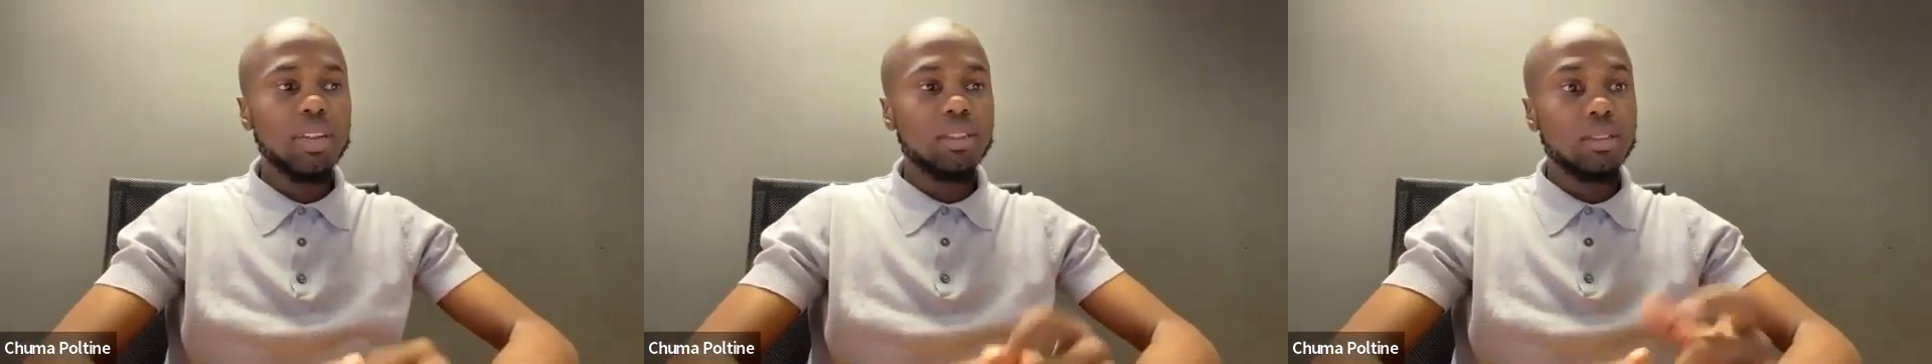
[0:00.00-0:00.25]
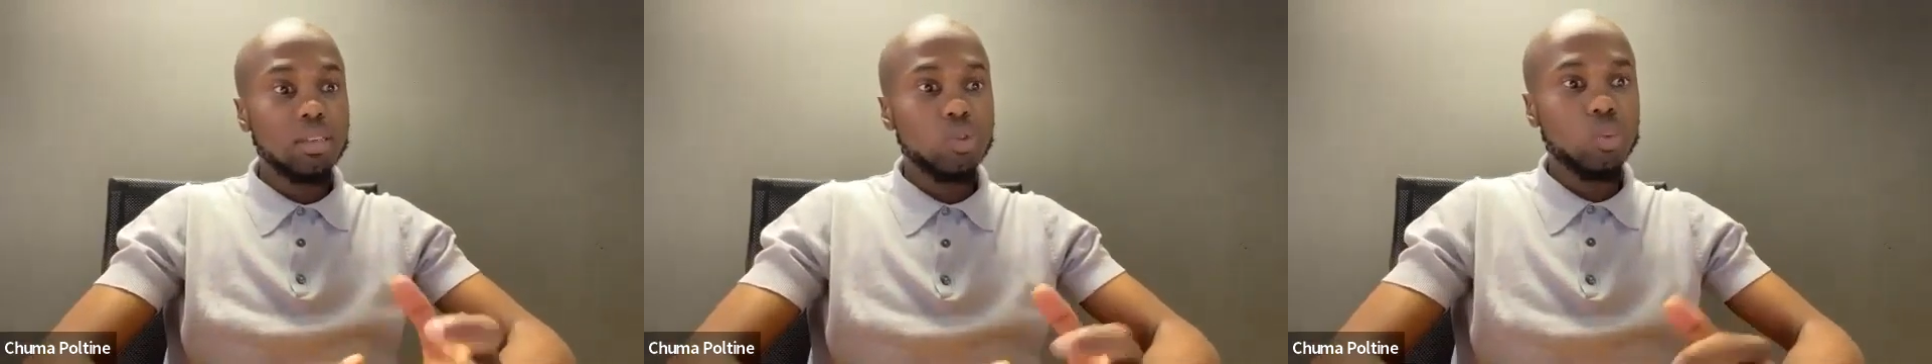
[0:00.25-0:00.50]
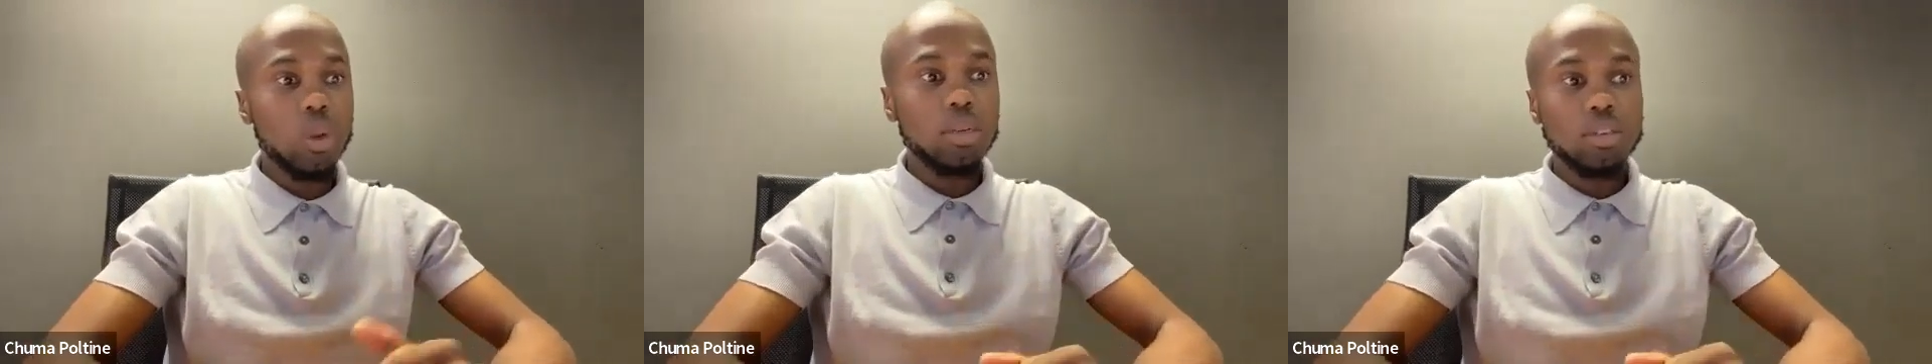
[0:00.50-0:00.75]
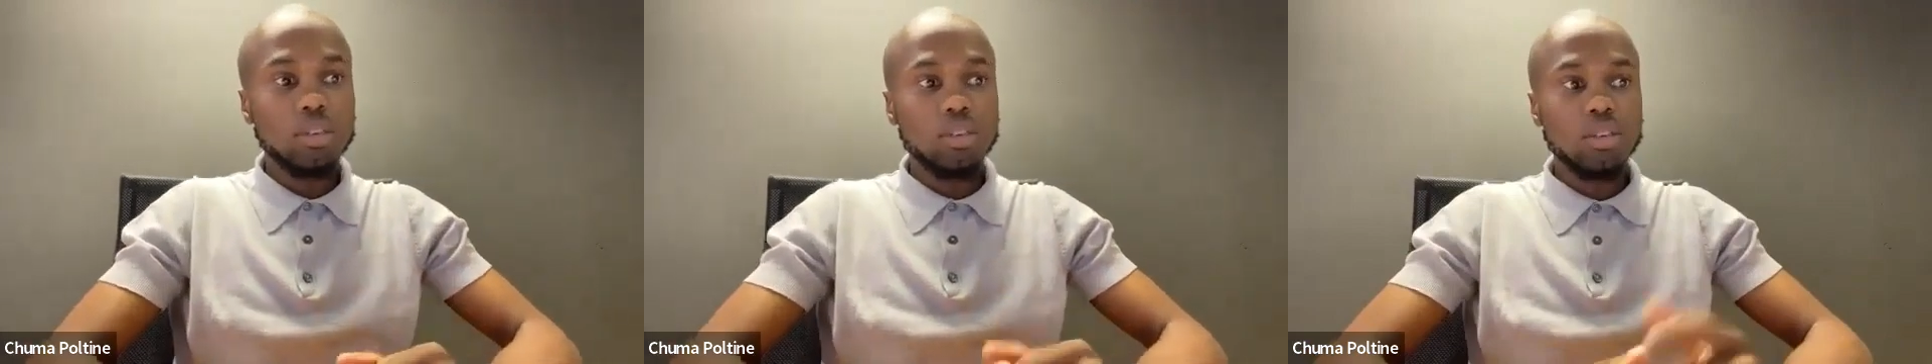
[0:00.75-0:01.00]
But this
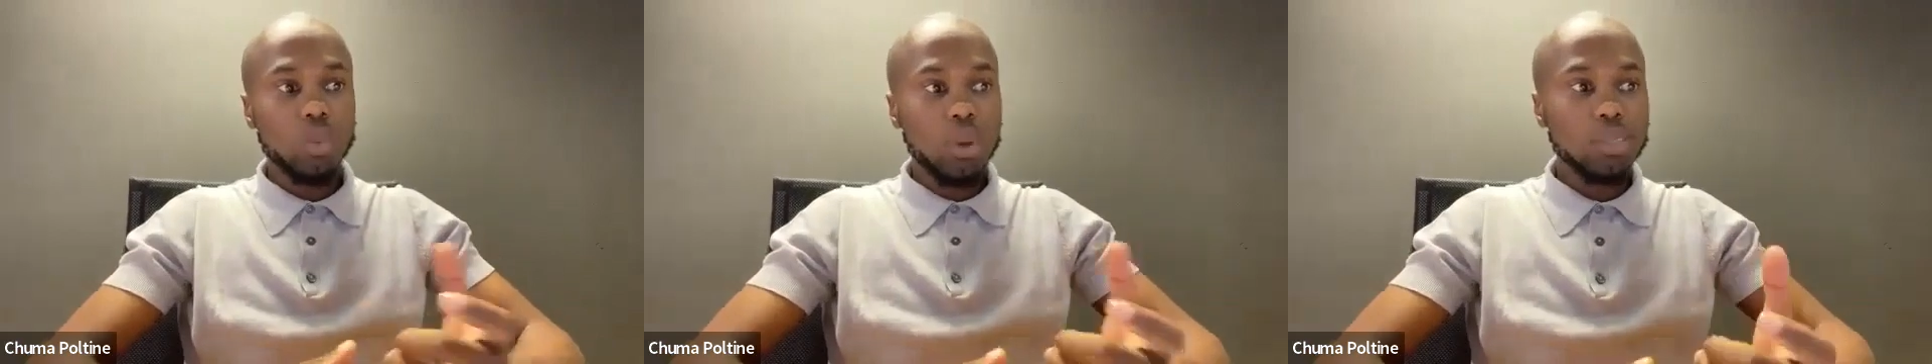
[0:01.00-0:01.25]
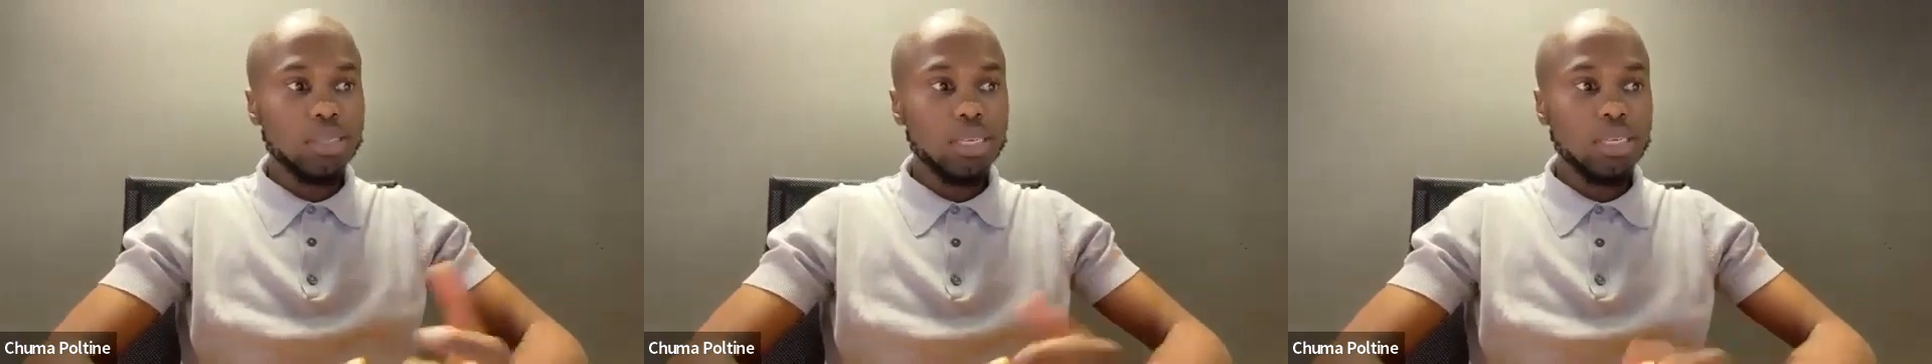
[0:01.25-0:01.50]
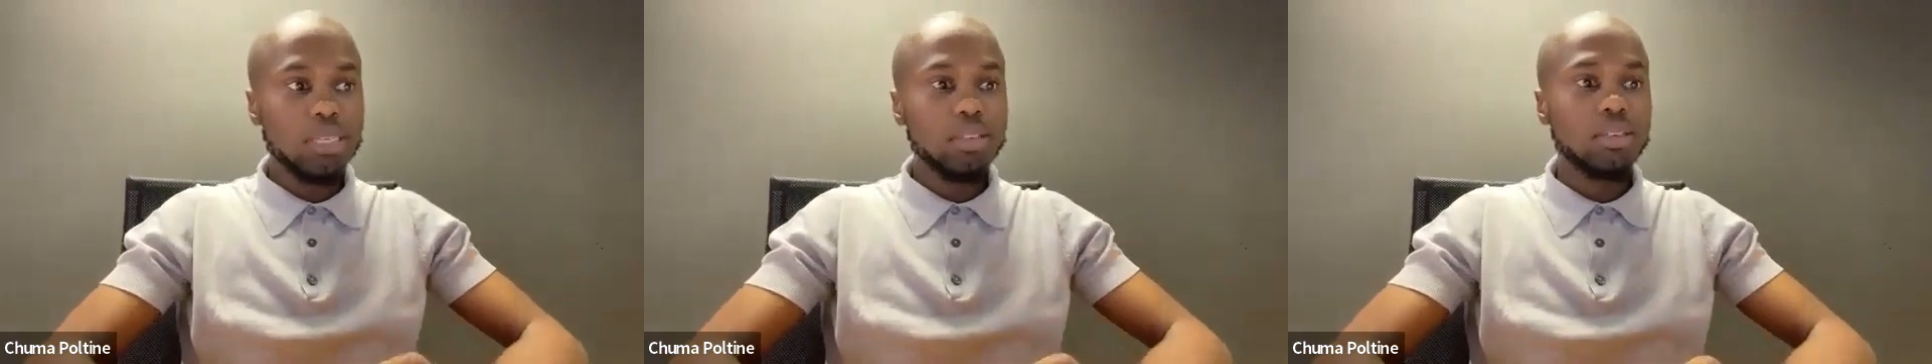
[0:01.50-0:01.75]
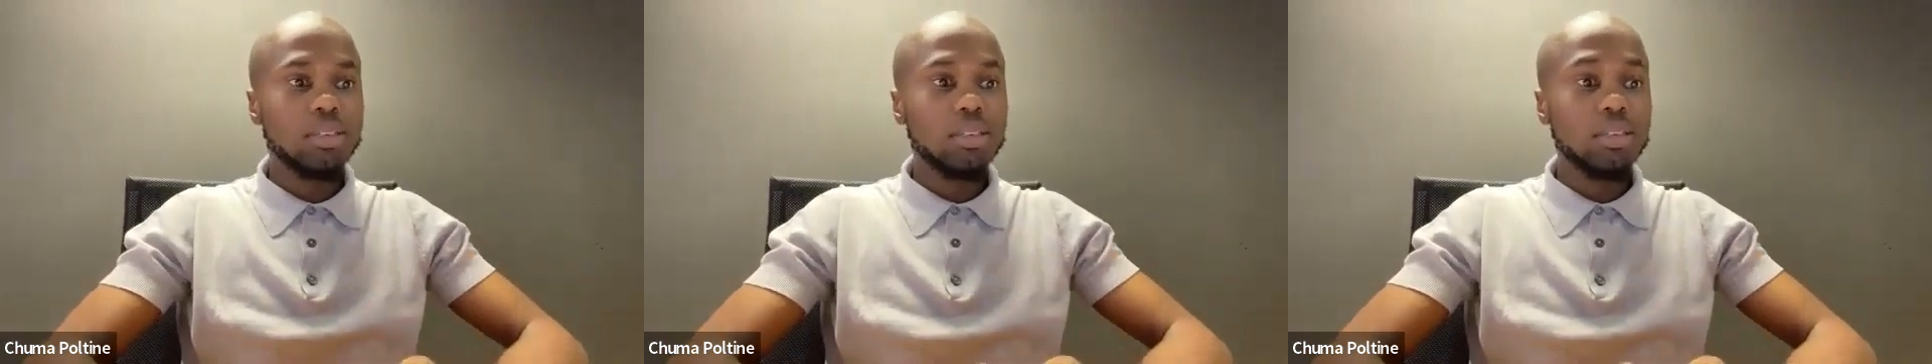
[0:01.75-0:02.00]
one is just one sentence,